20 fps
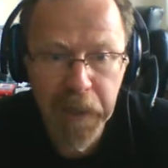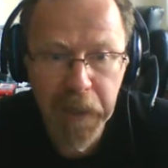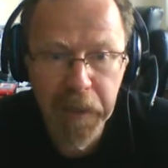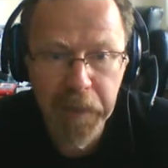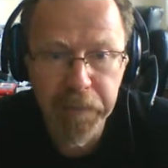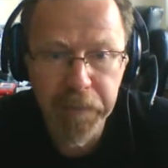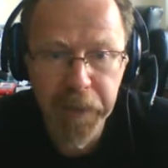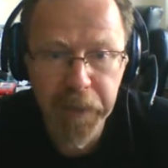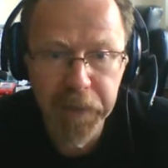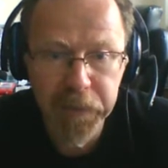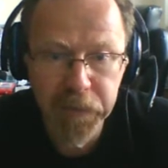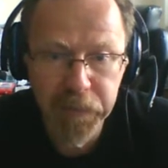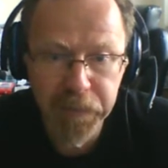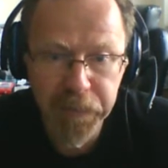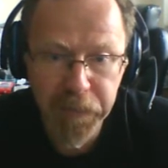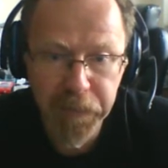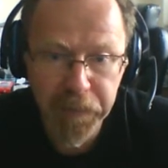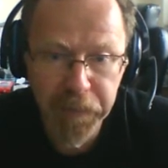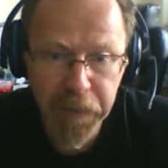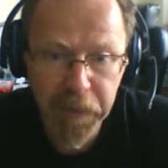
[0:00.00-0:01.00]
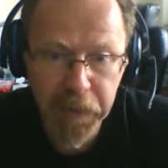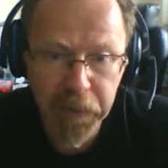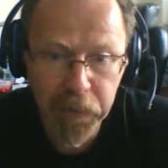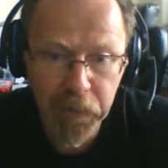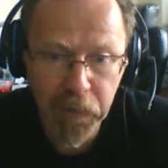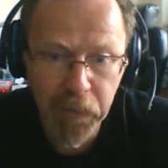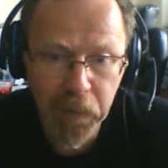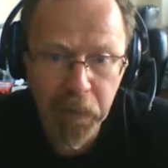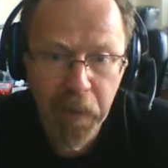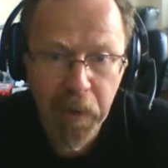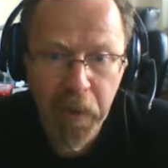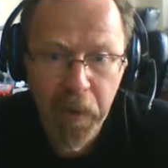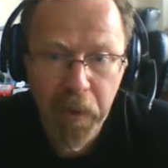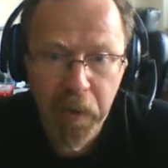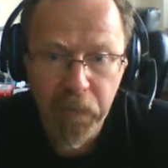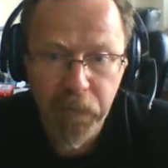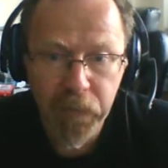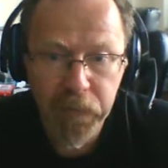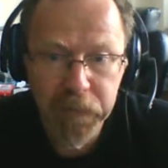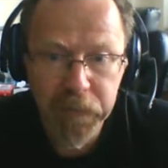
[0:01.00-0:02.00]
aim better prepare you
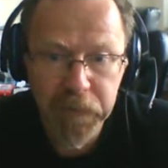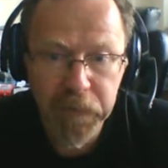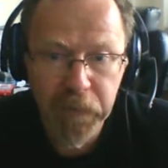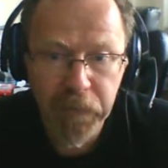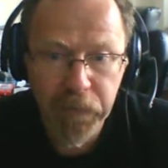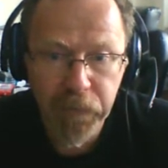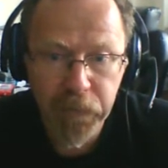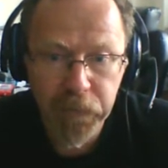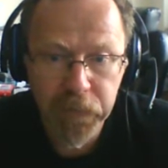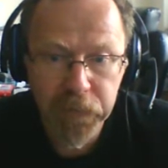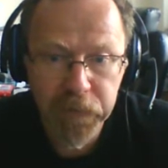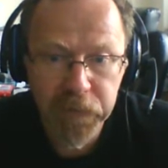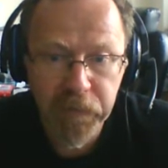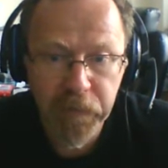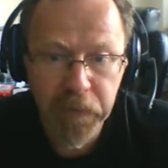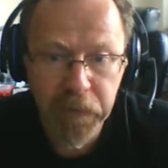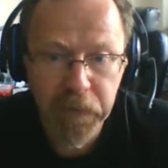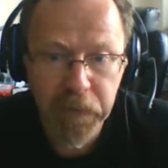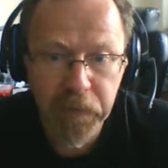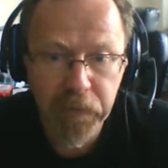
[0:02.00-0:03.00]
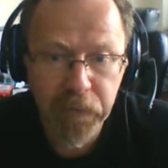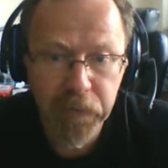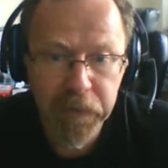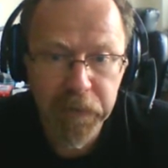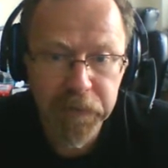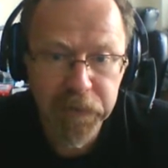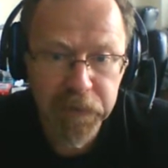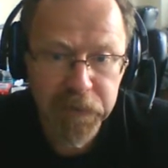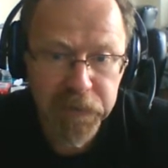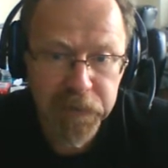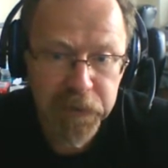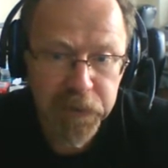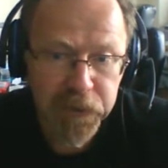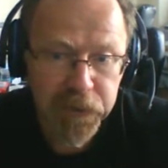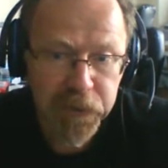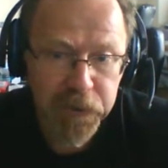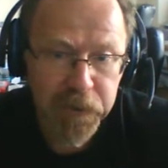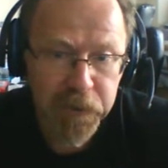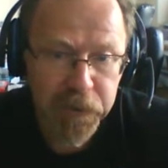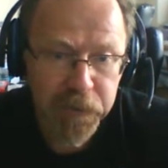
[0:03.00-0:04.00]
for the, future, uh, for the
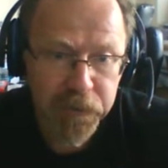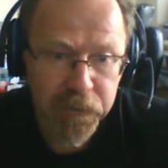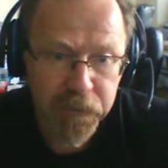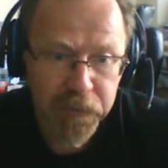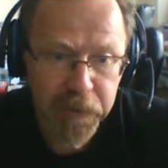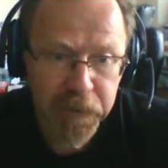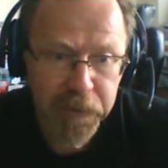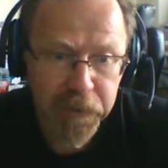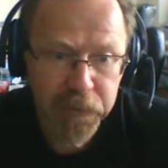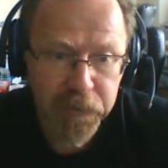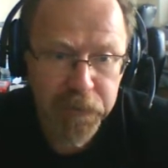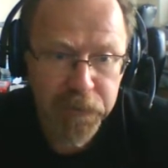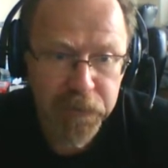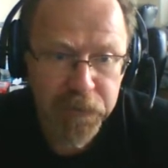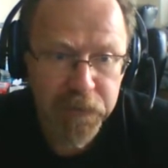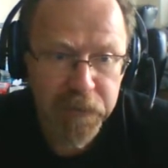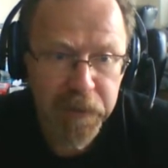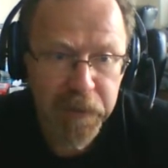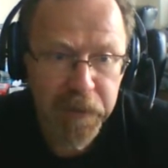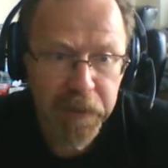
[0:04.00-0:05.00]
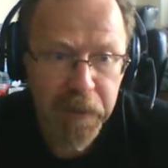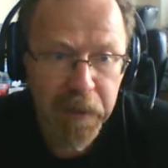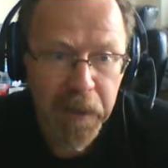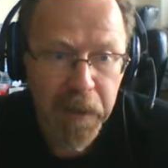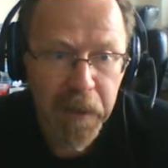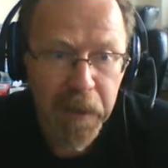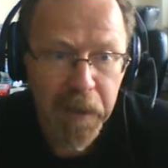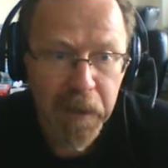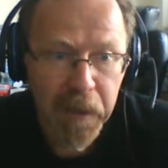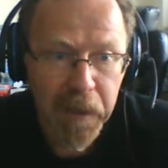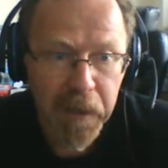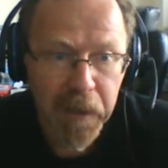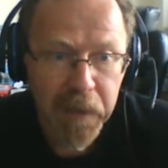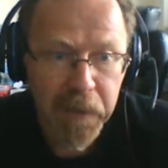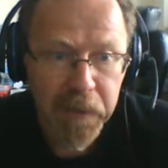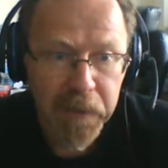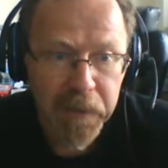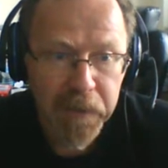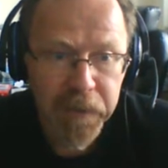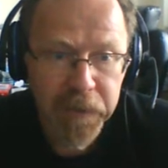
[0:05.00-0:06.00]
transition into the industry.
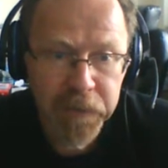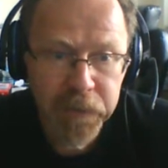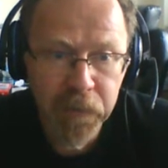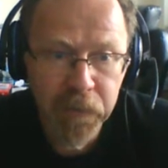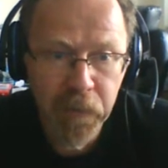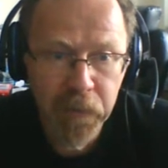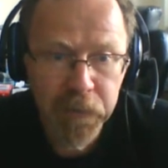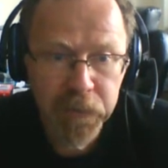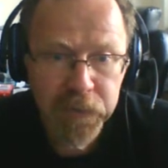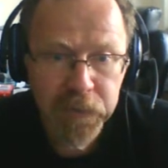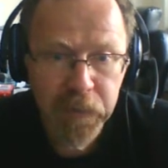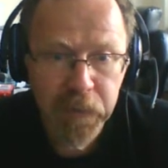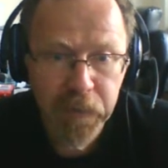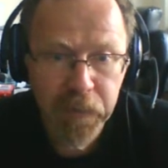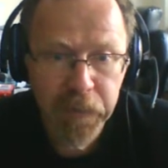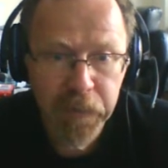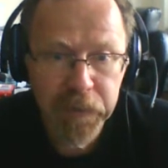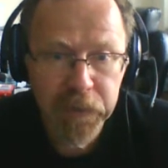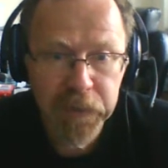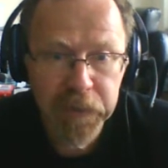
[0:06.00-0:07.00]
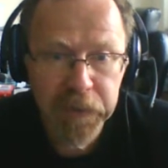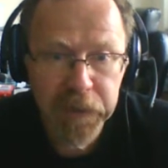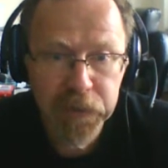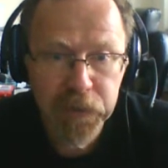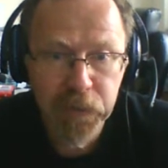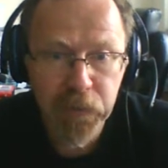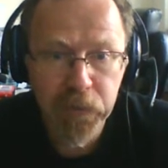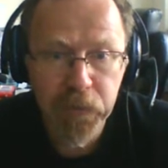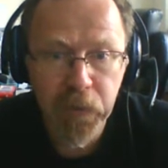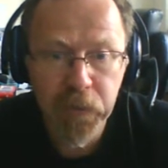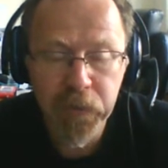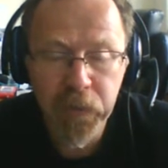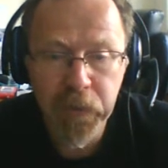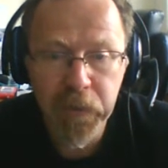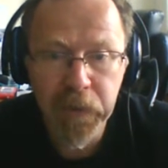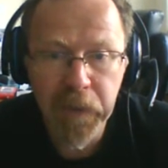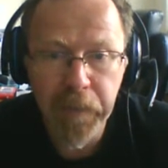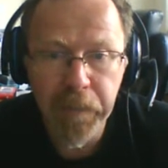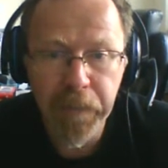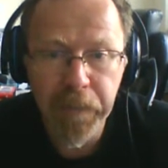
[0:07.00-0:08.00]
This course will teach you not
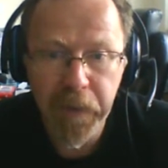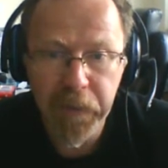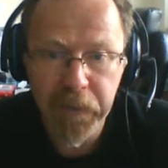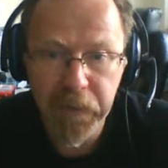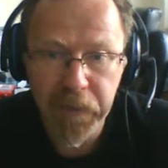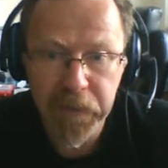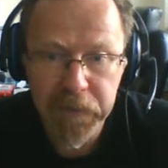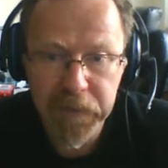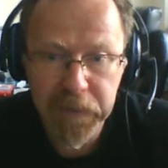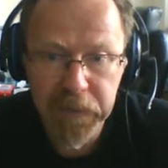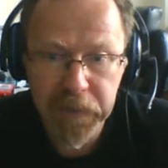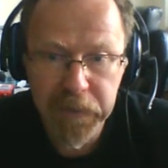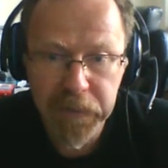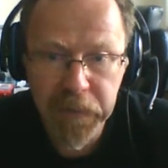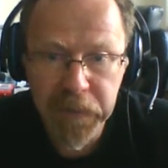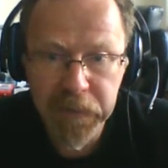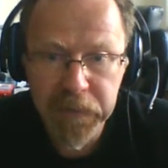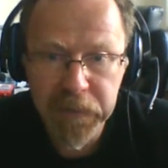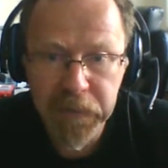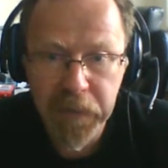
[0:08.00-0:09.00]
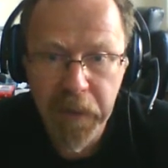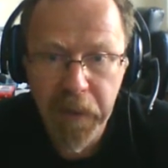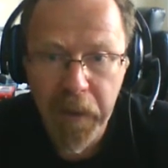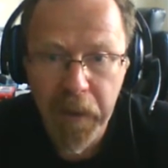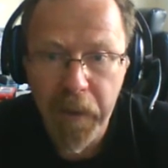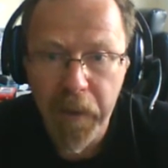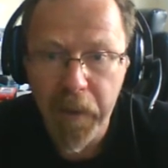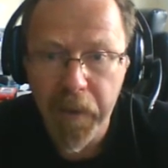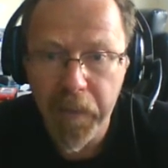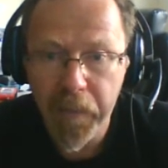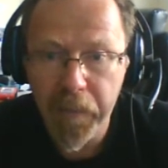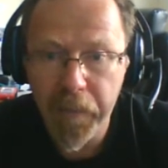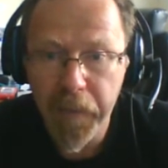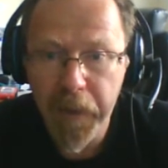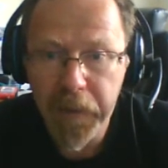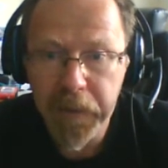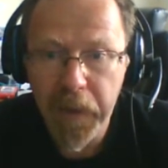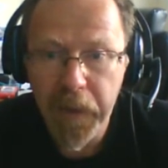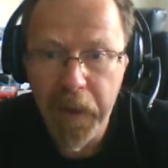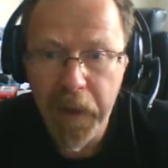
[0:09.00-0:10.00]
only Python syntax,
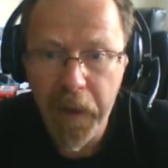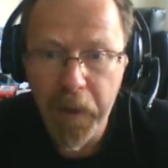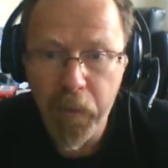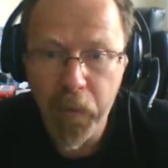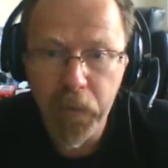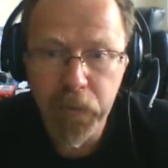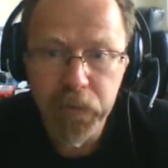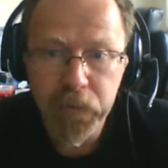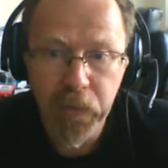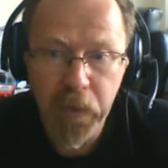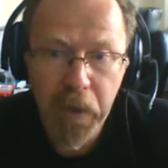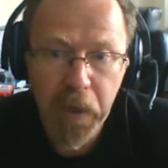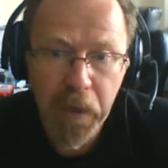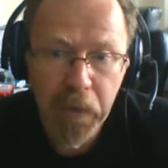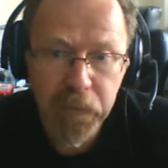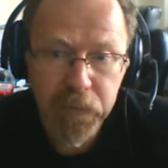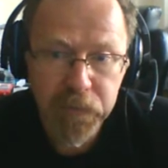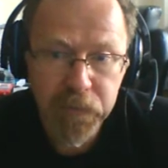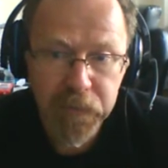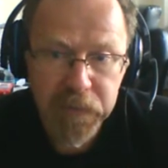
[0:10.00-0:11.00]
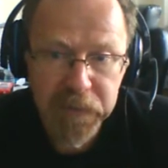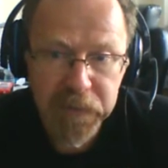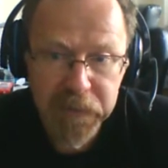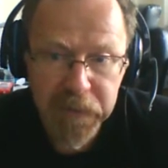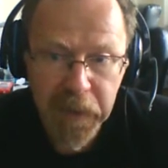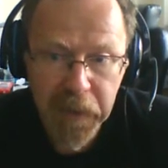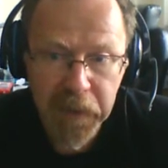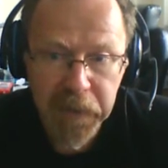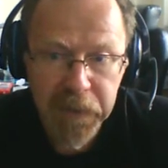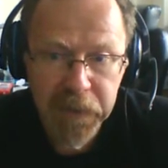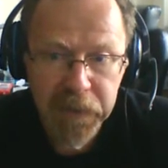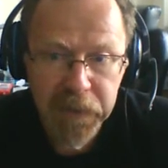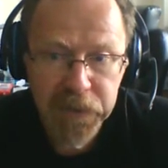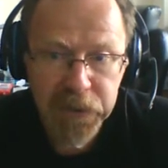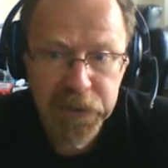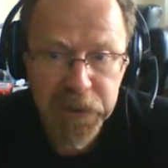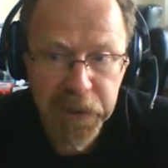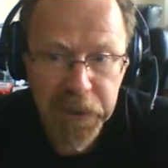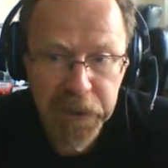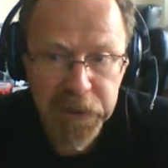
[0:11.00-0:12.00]
but also how to design,
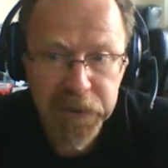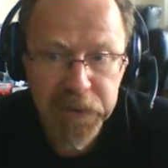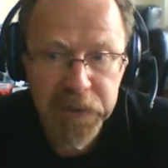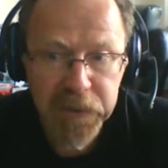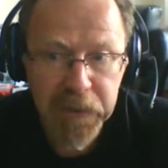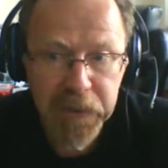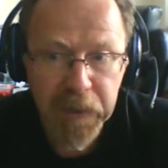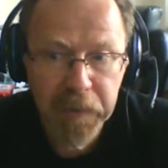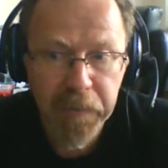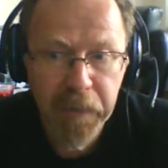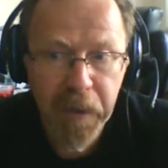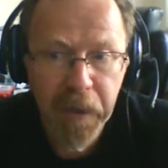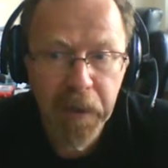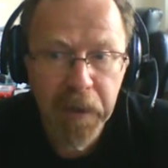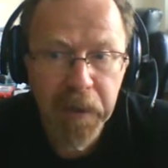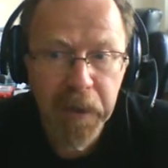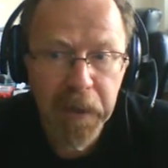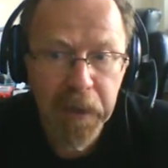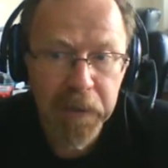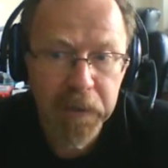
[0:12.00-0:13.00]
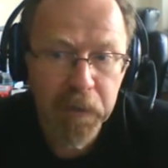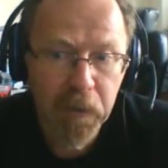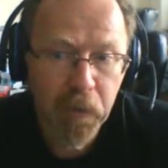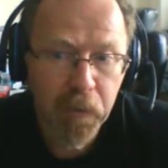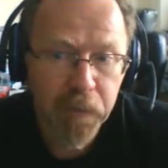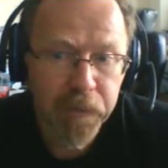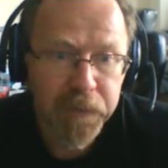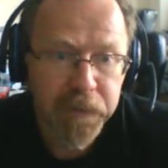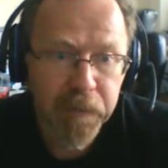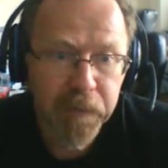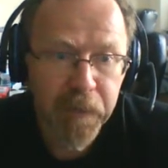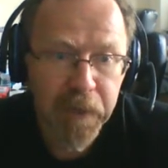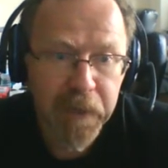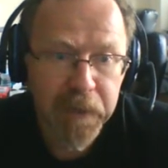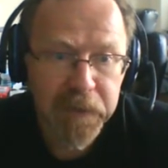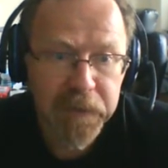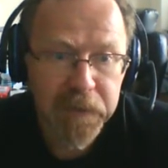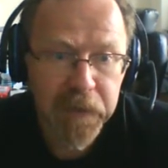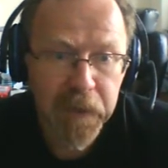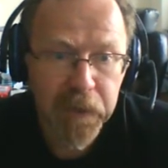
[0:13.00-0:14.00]
change, debug, and
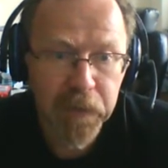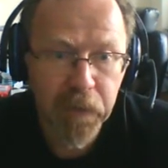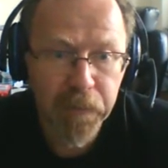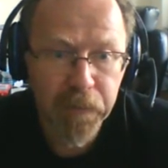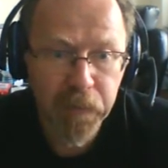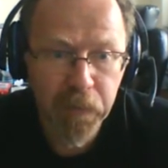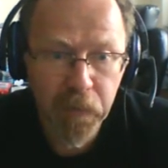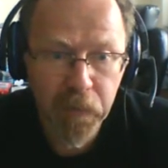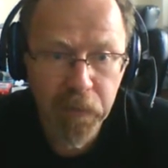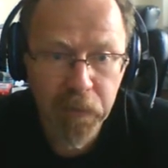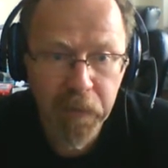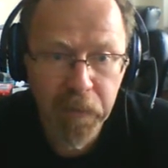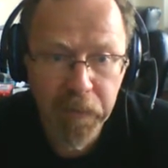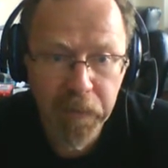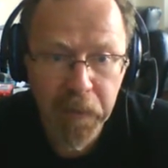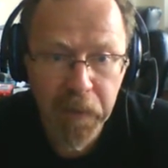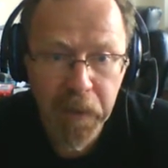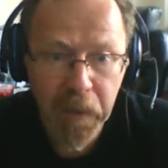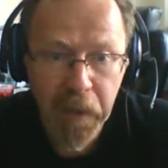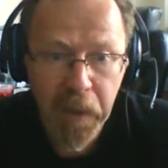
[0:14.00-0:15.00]
optimize your program